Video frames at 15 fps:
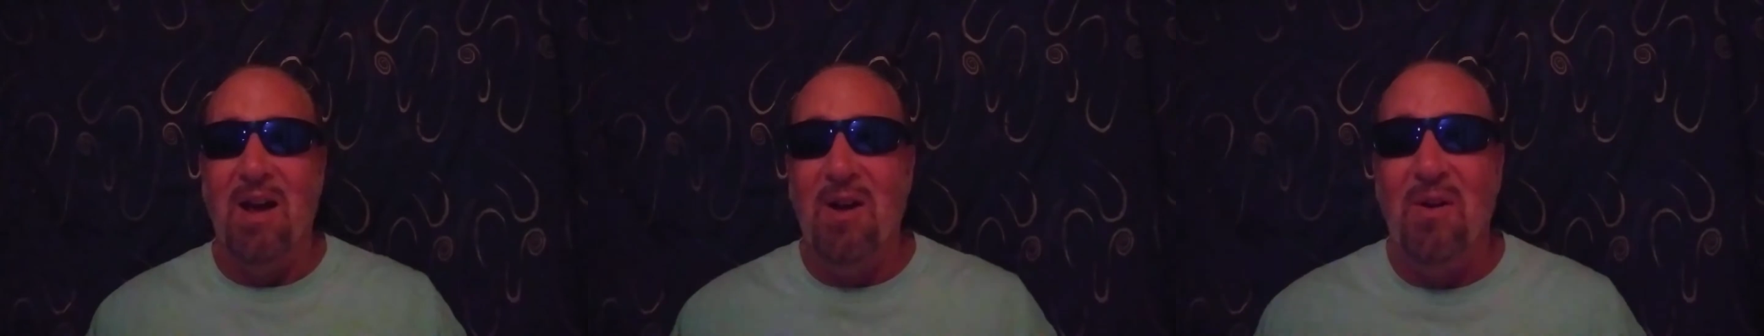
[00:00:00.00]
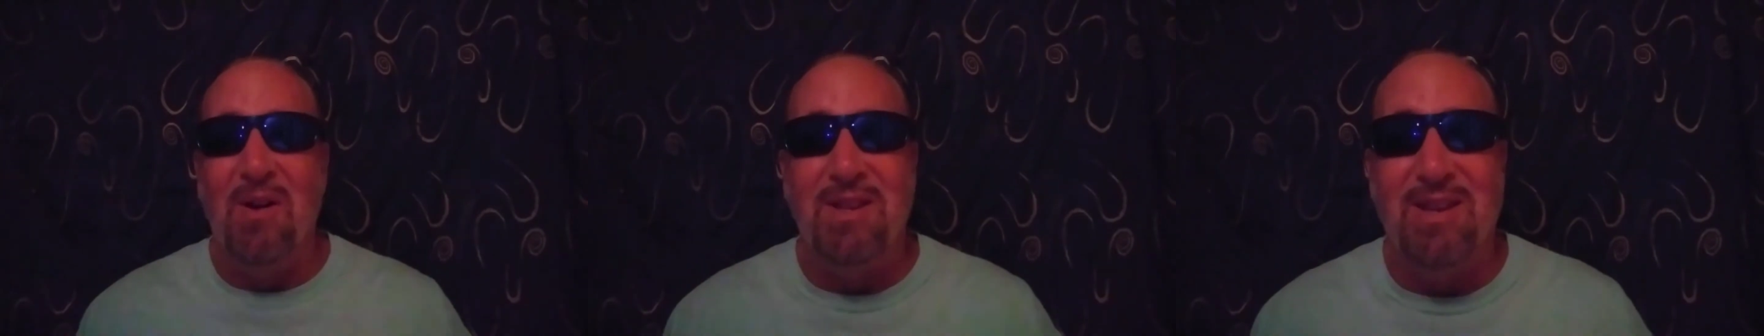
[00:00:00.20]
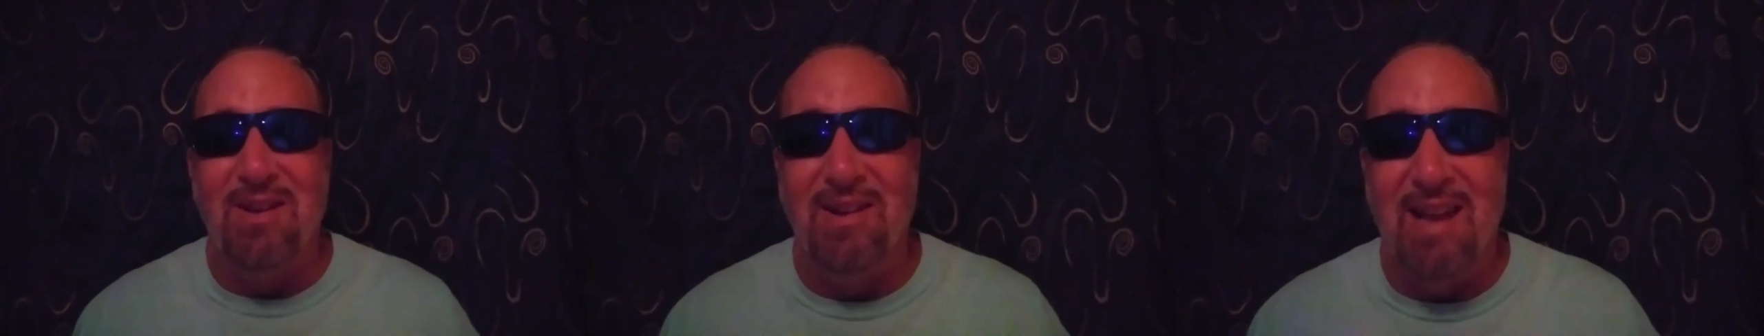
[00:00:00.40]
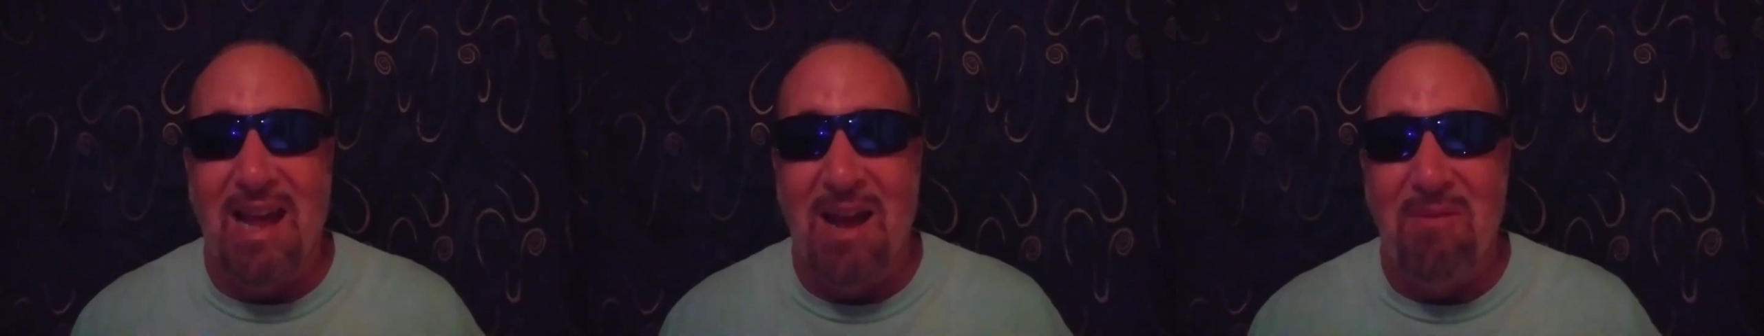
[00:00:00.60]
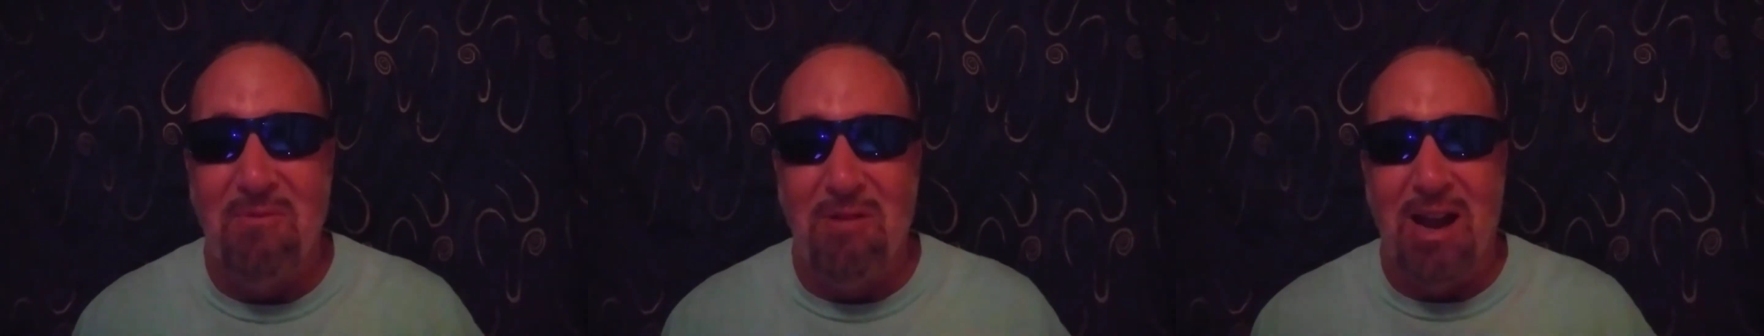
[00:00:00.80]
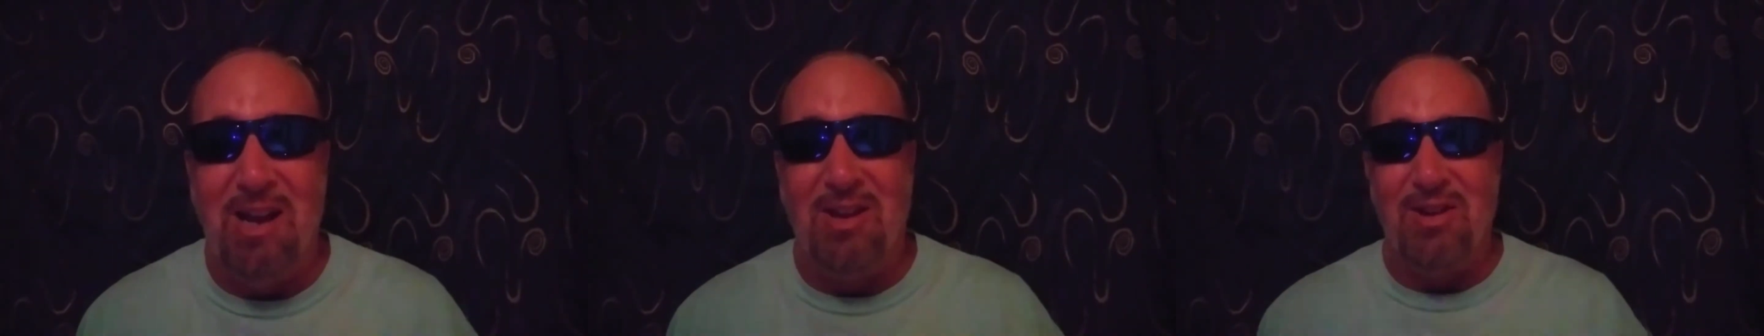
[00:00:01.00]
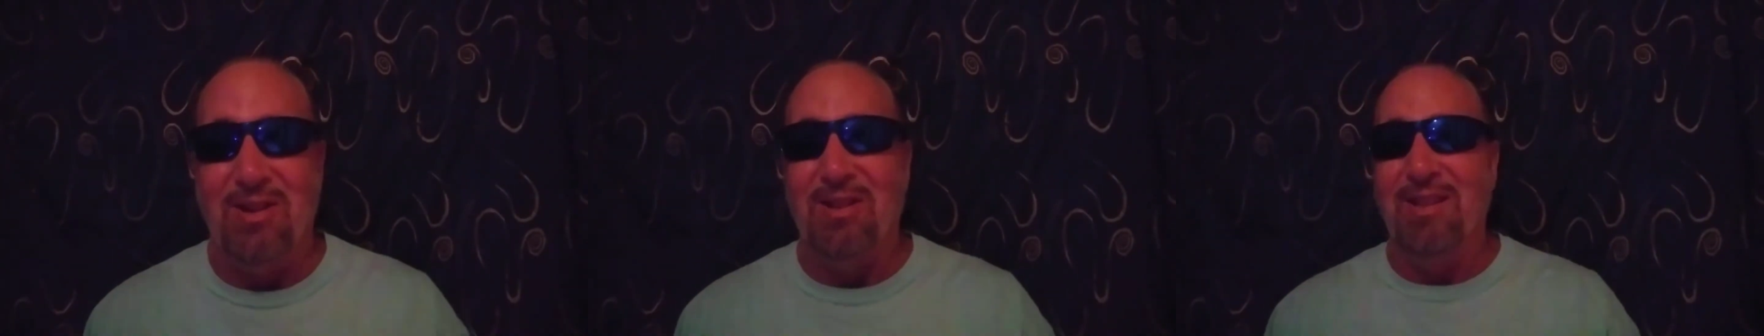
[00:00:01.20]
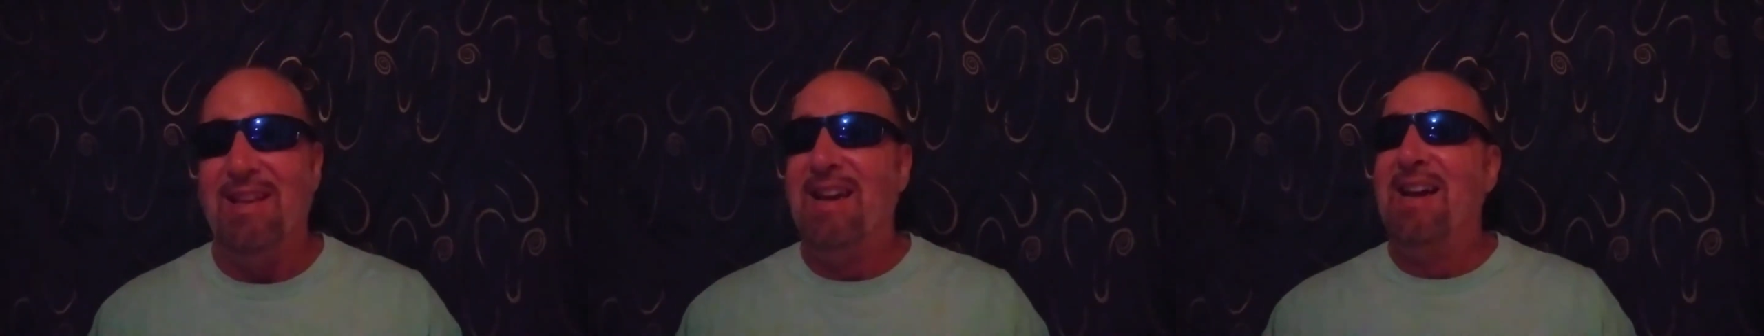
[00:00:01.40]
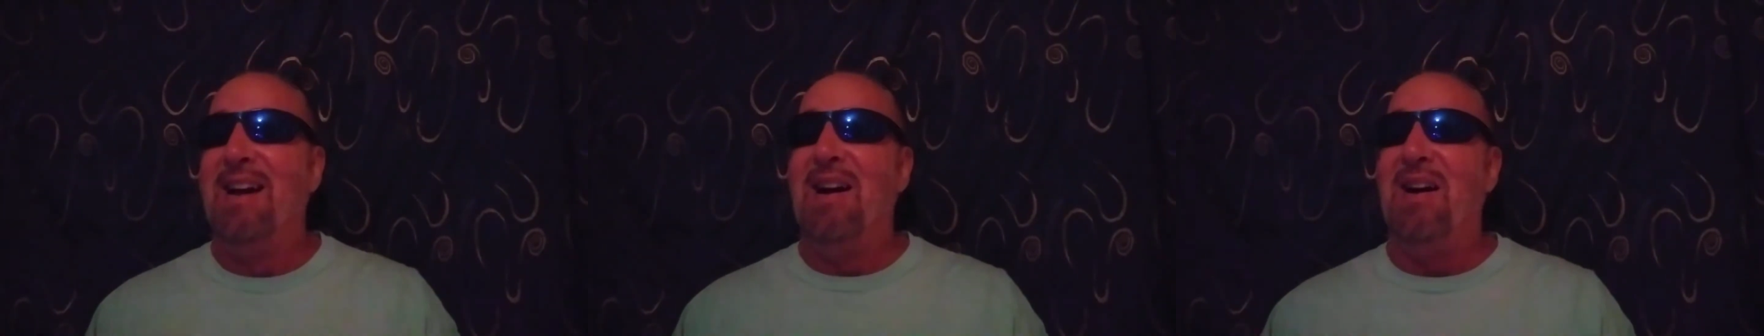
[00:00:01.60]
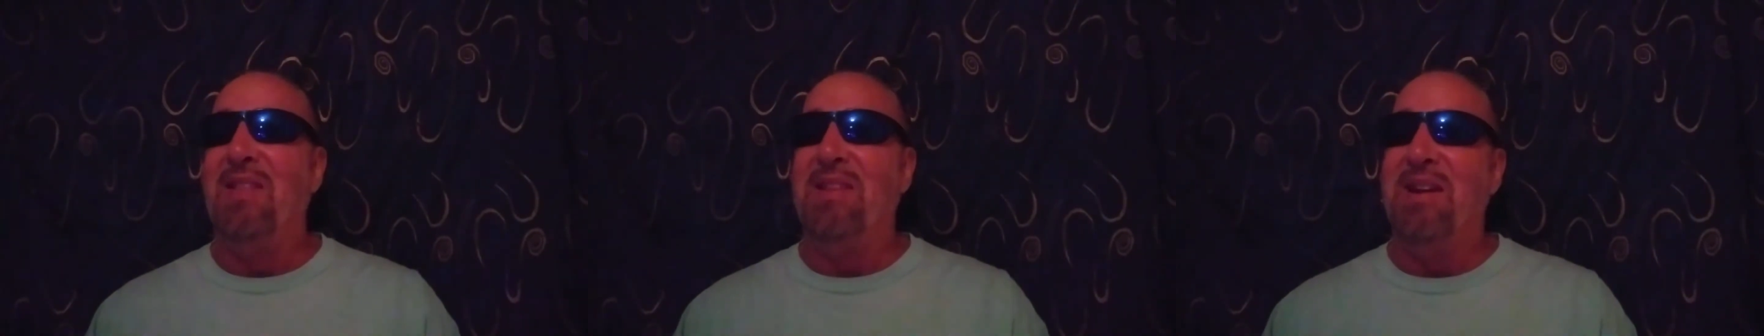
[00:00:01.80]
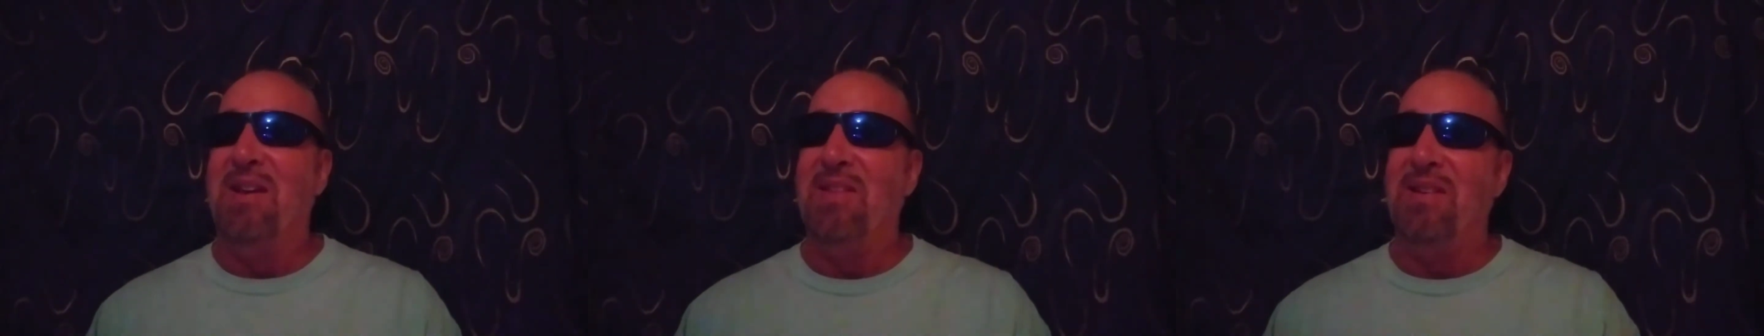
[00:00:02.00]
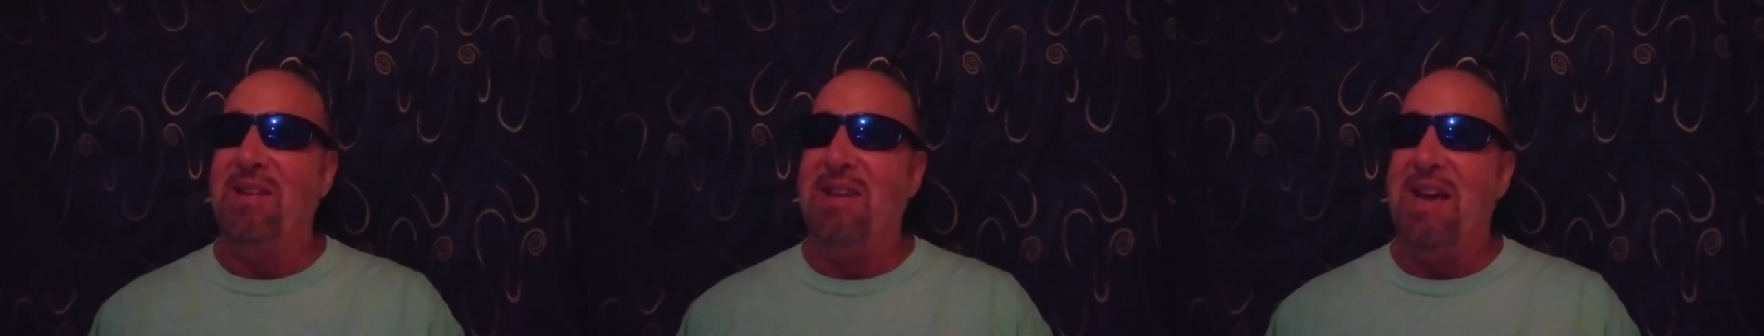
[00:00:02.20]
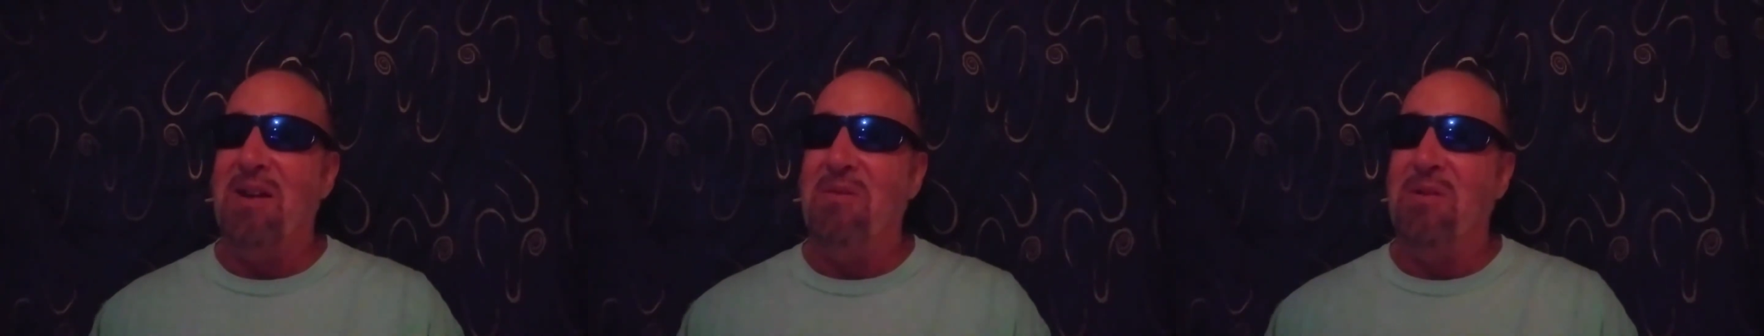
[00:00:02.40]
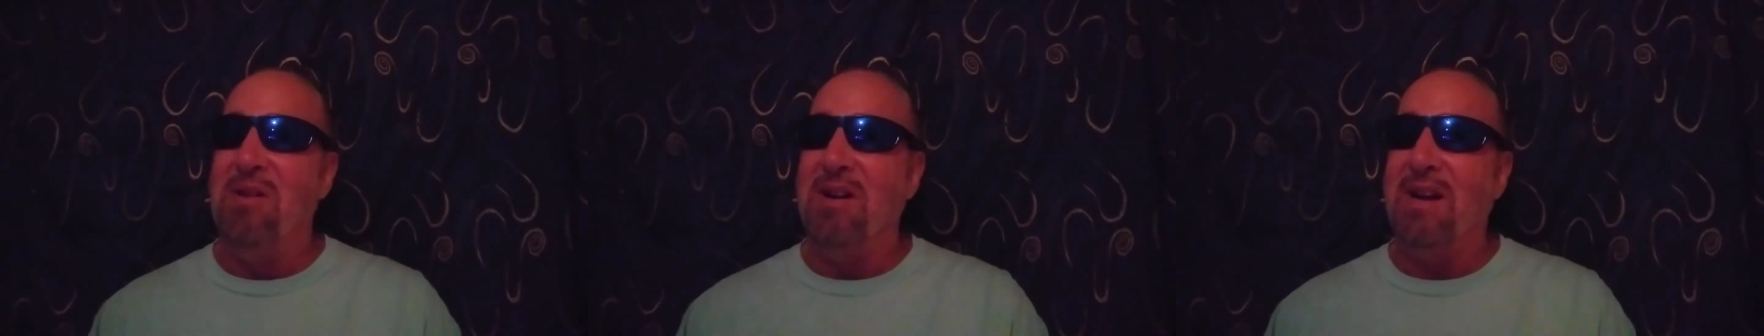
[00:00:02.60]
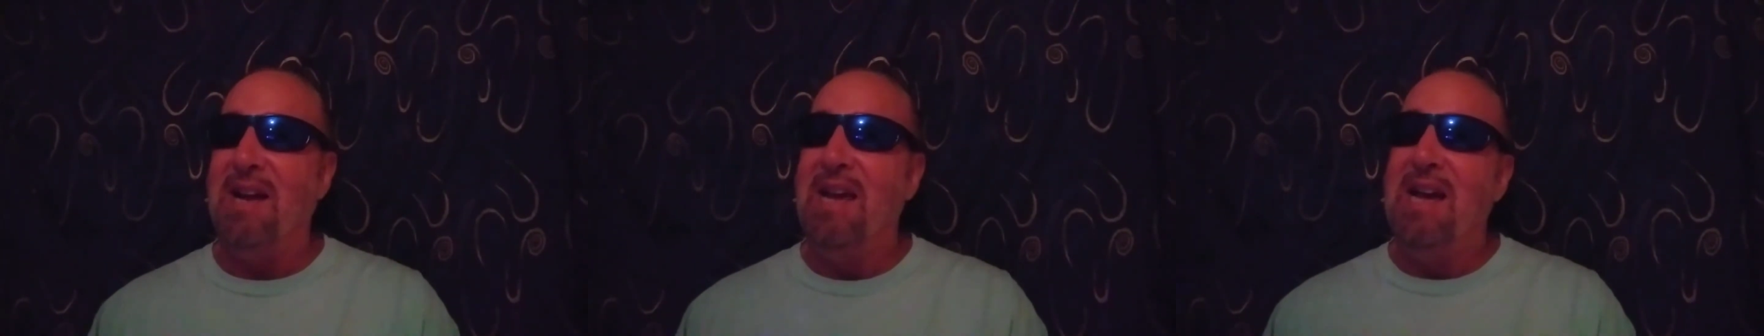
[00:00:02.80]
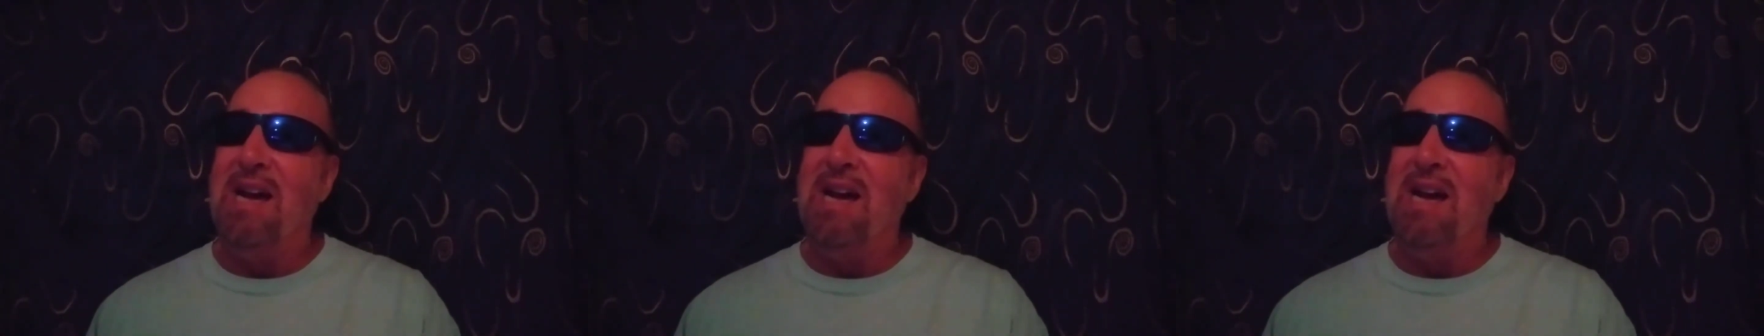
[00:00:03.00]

what's her name, Rachel, on the other network,